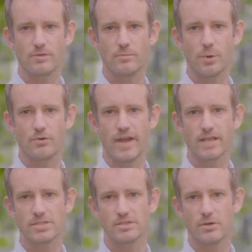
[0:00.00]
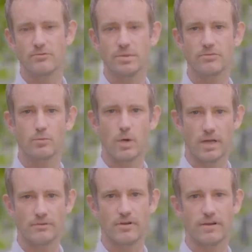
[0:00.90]
of the mode of action of
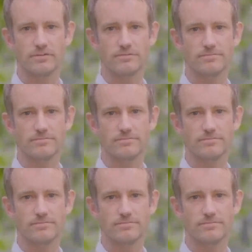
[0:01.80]
BIF195.